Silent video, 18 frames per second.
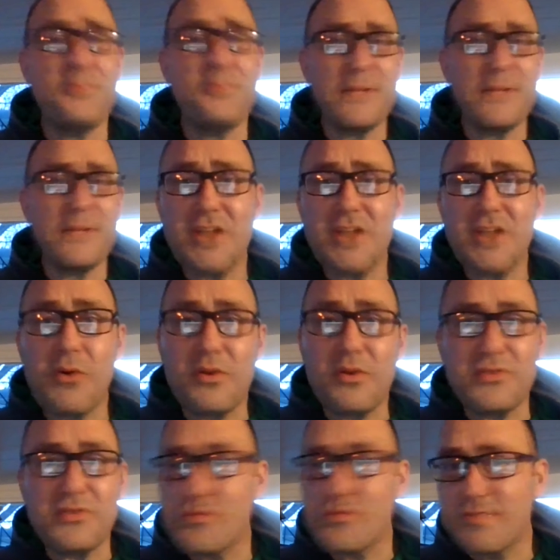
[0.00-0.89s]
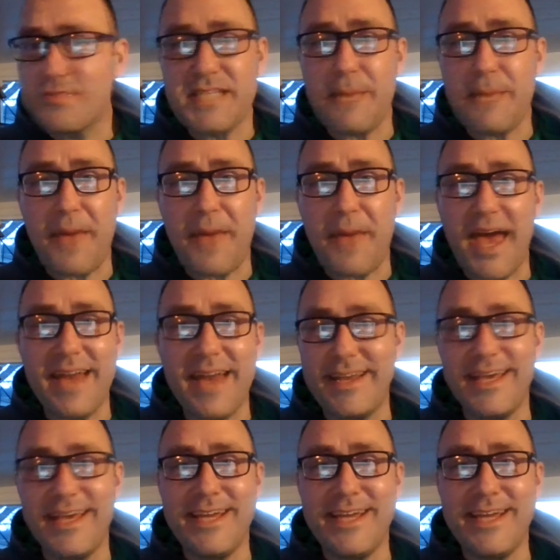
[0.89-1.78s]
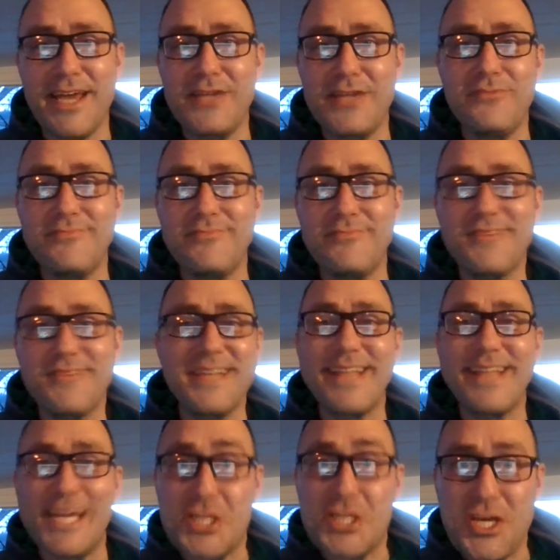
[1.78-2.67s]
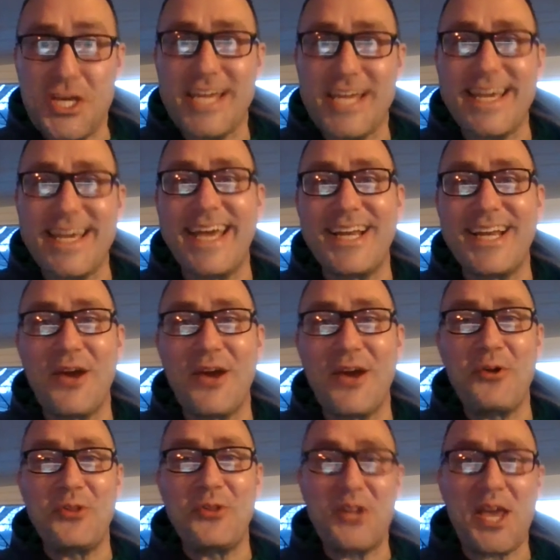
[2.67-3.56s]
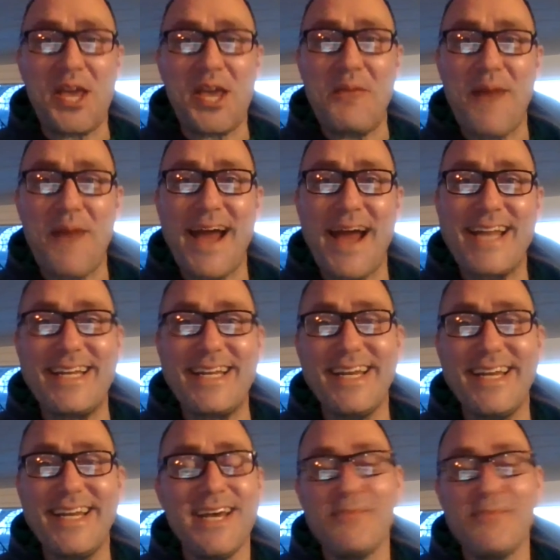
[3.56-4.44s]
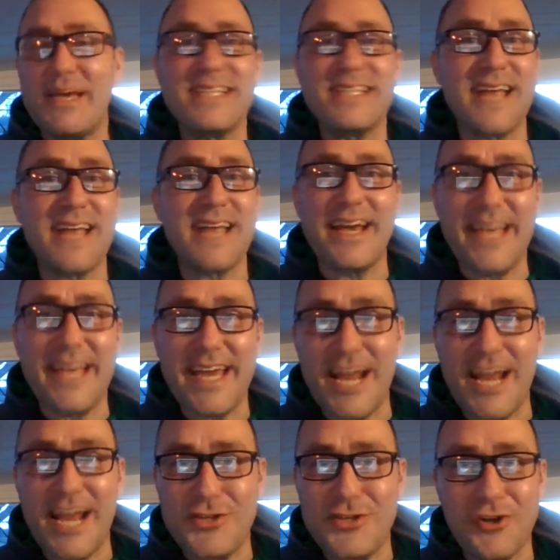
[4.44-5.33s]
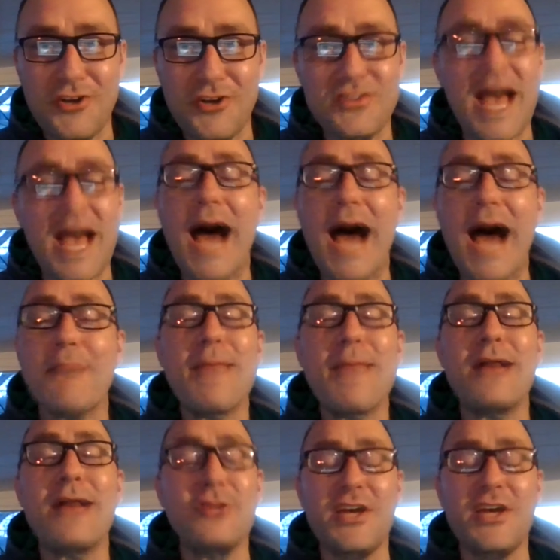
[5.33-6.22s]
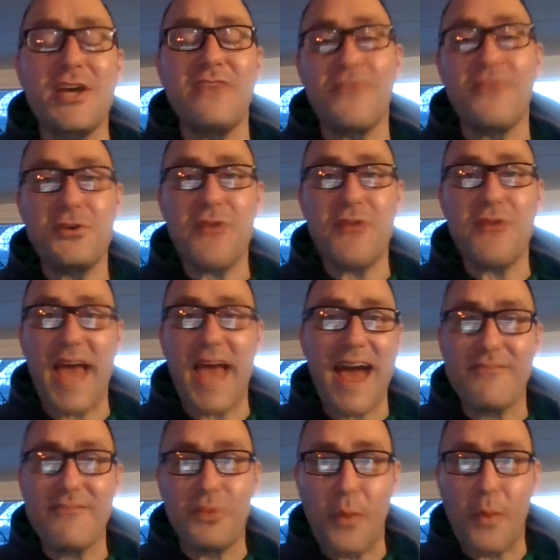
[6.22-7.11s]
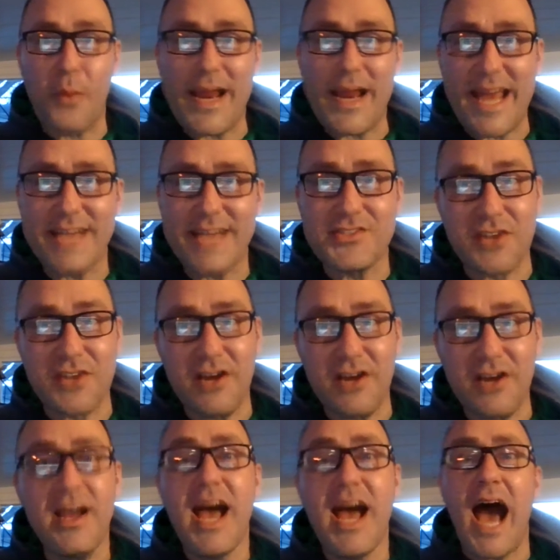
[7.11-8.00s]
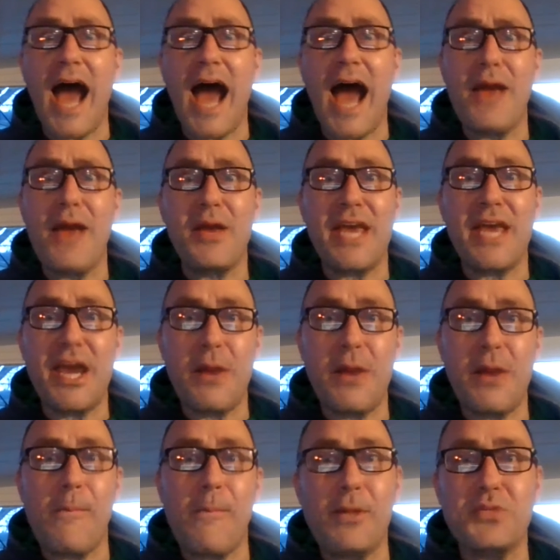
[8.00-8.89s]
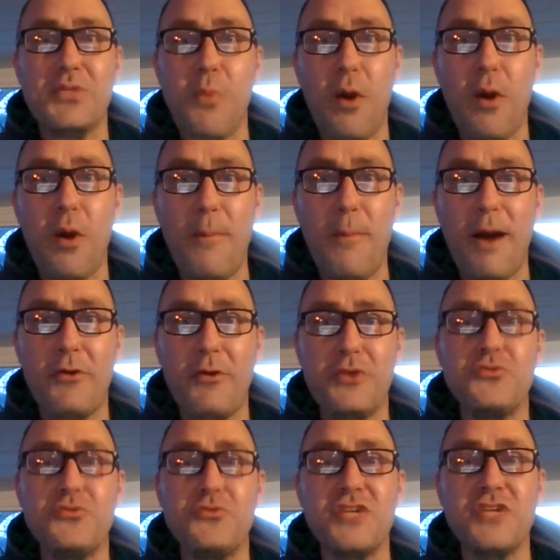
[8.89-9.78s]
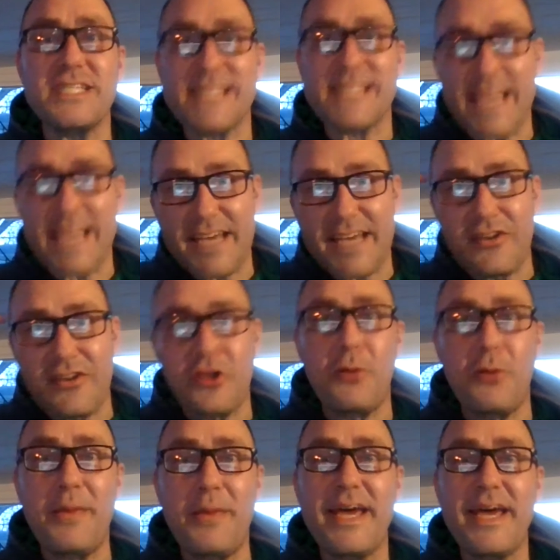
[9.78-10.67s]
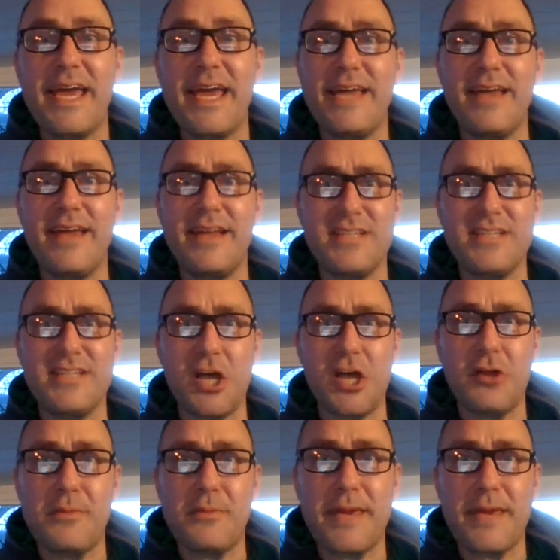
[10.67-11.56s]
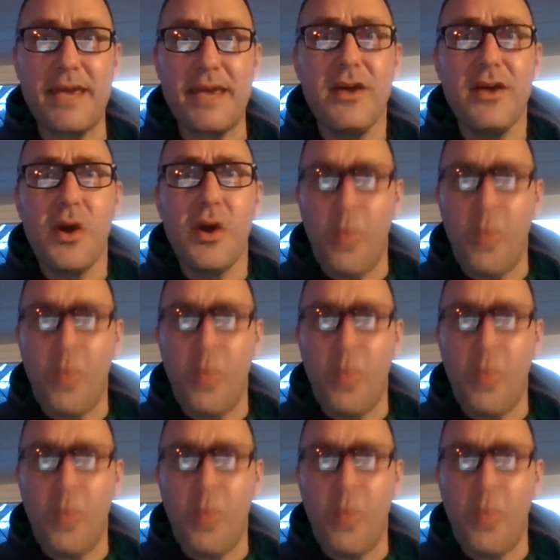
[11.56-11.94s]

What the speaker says: Please don't skip ahead and like cheat and go look at mine. And because again, on journals, I'm not looking for you to have the right answer. I care much more about you just thinking a little bit and telling me,